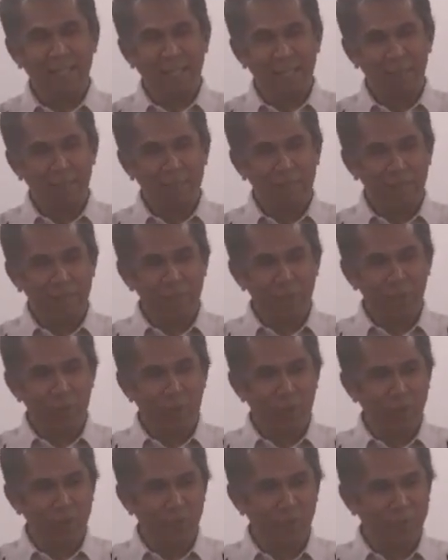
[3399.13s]
If Jesus
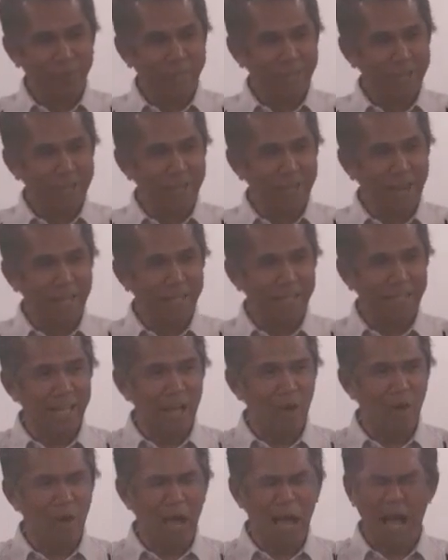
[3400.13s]
wants to return right
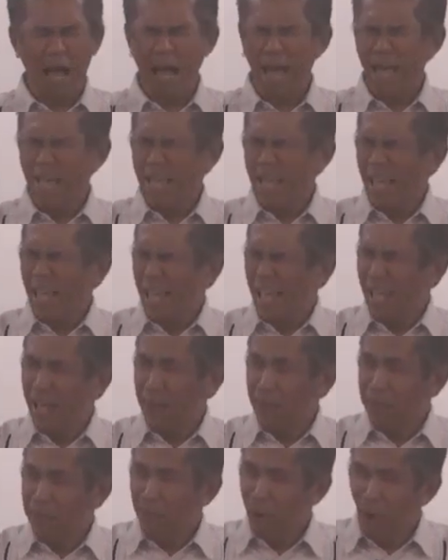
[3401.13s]
now, I
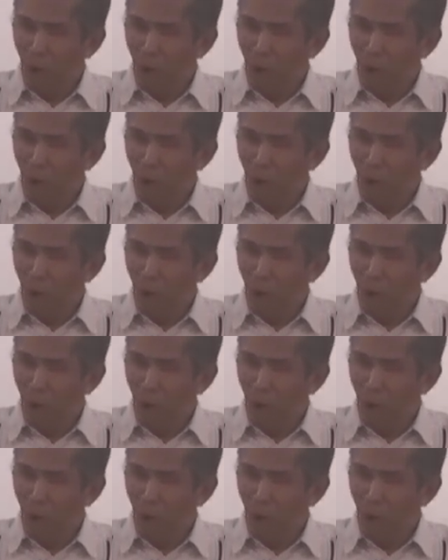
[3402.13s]
am